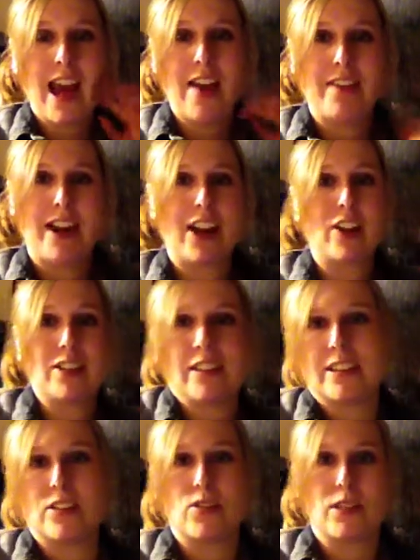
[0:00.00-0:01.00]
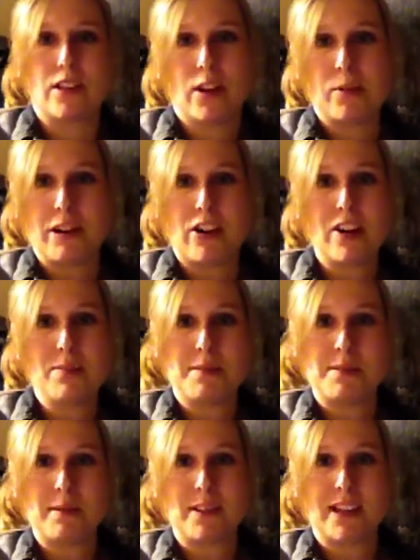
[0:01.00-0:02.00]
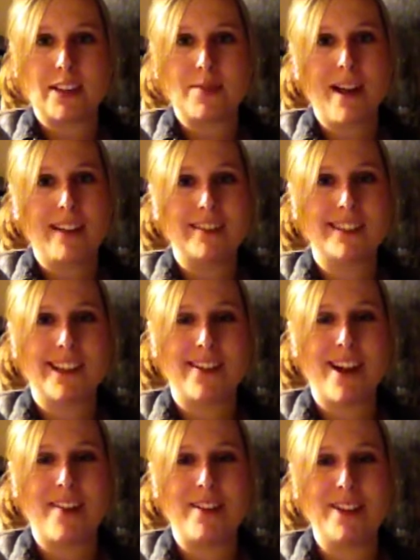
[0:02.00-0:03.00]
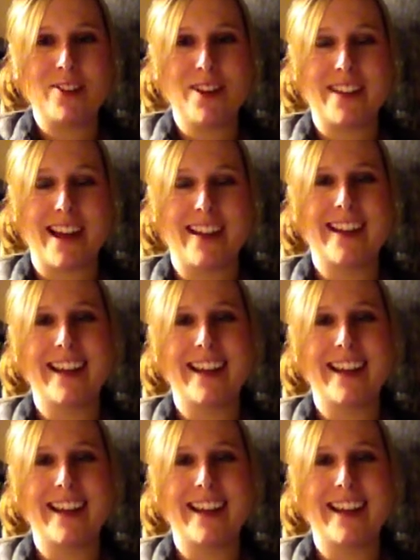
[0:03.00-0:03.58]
And then I could listen to a little bit of Christmas music as well, so I really enjoyed that.